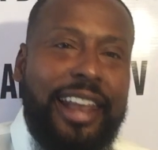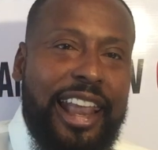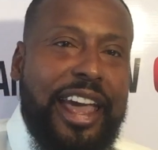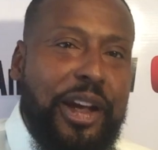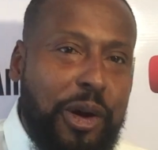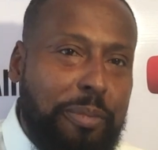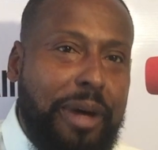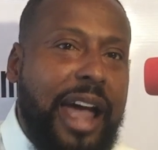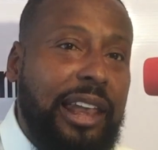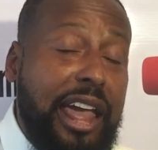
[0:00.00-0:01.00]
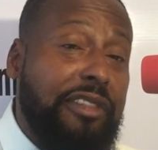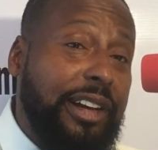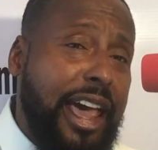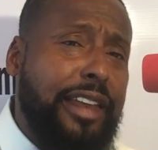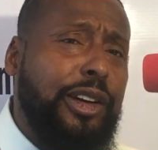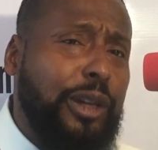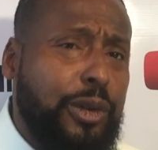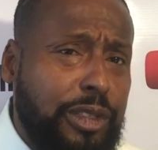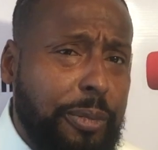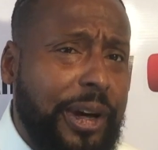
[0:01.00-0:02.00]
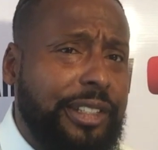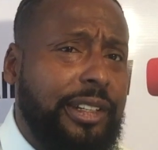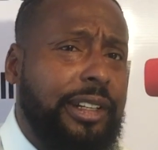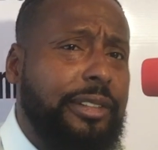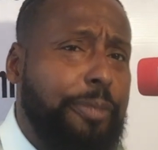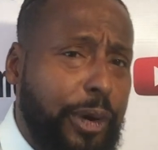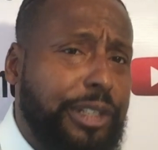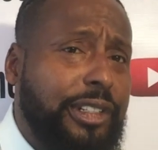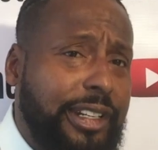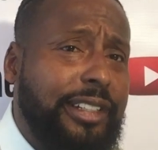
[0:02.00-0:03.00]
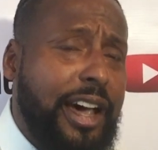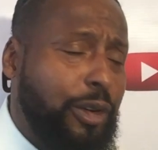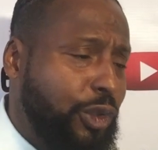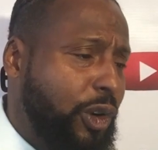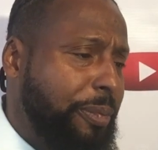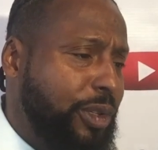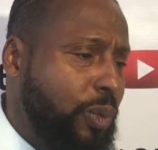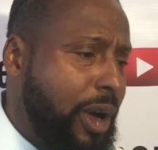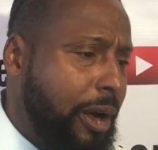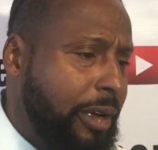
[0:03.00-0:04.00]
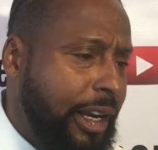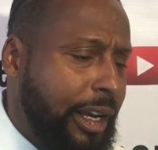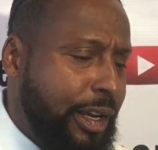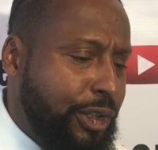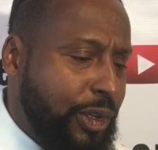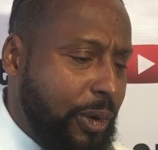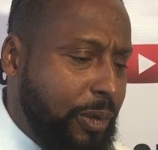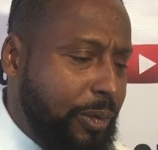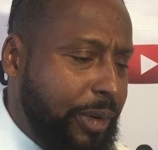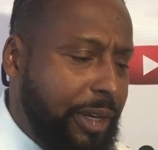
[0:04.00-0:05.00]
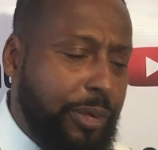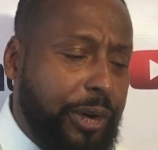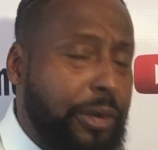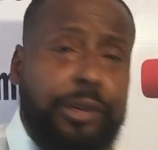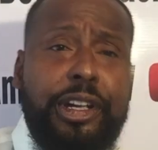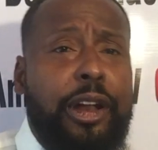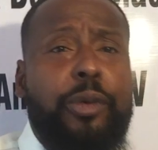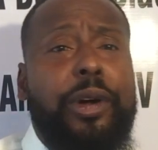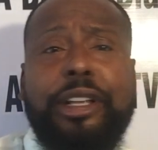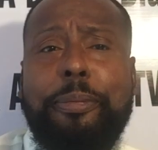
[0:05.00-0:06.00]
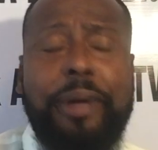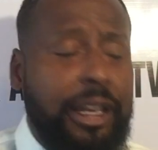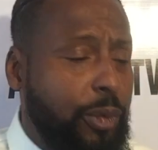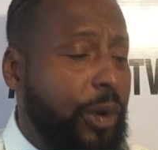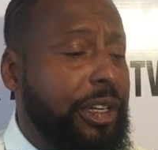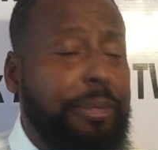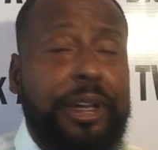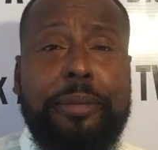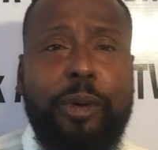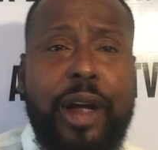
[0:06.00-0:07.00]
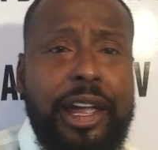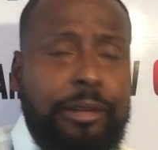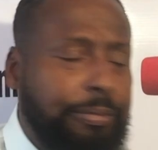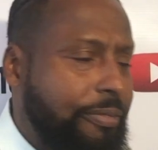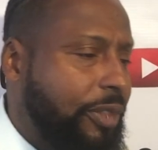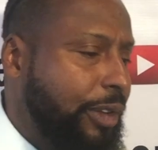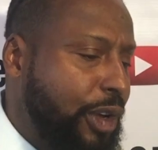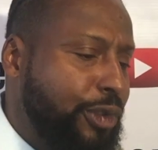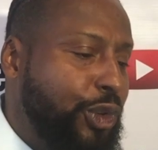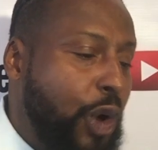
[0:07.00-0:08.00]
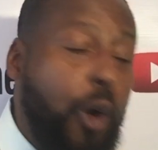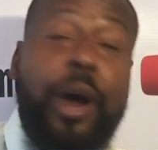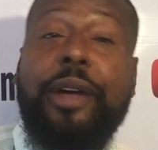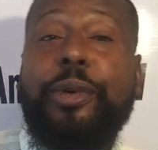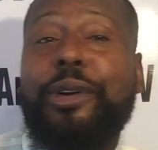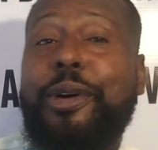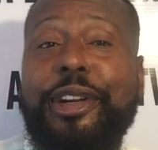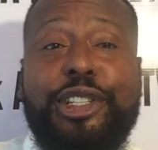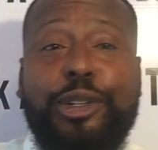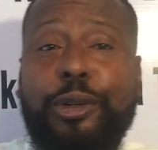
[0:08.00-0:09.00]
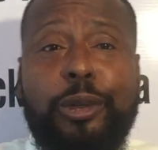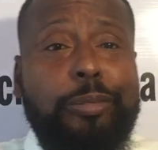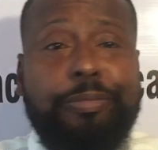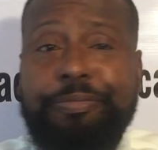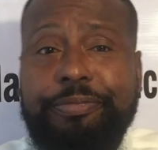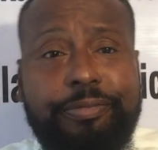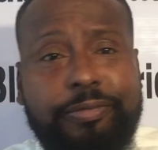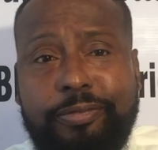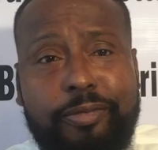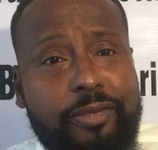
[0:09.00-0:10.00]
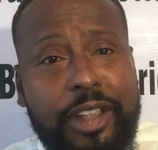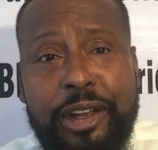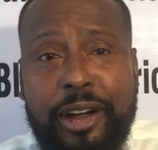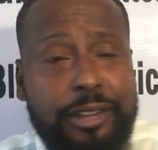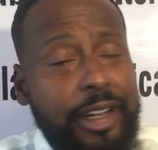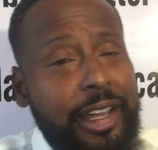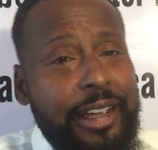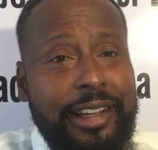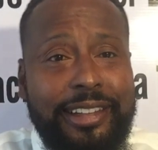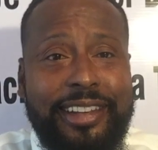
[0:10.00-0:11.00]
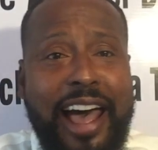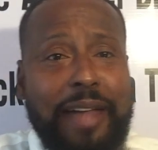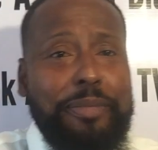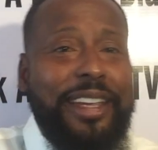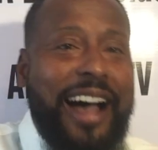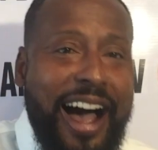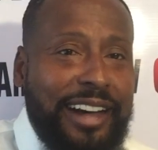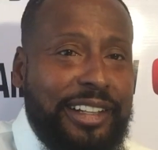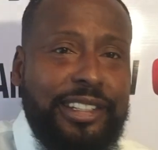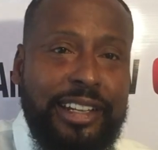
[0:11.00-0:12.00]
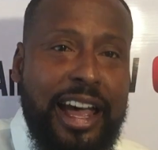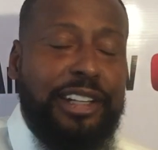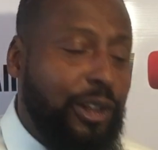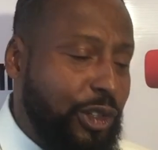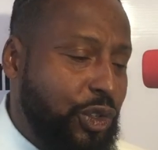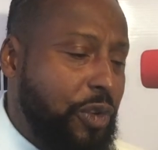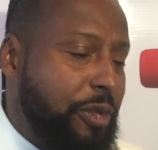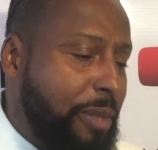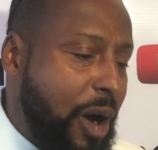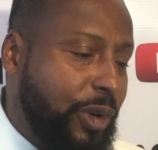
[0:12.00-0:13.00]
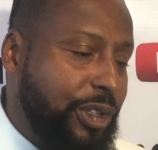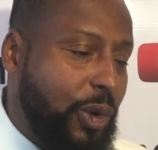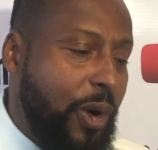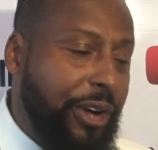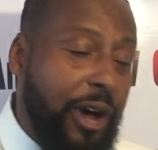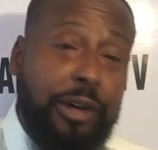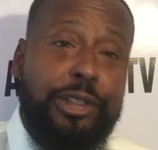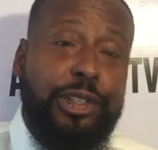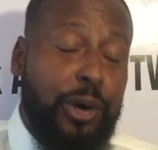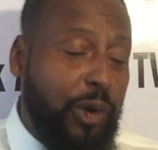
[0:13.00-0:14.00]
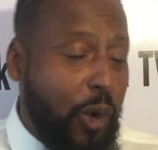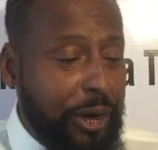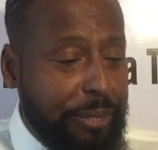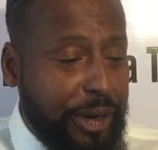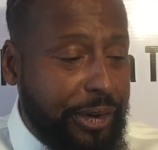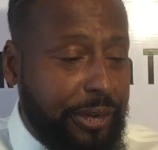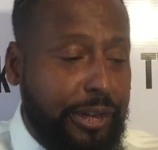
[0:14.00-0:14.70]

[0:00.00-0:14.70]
layer by layer, and that includes the president, President Donald Trump as well. So we, we're, you know, we're independent. We're independent brand. There's no way we're going to, you know, not be honest and not tell the truth about what's going on. So Cory Booker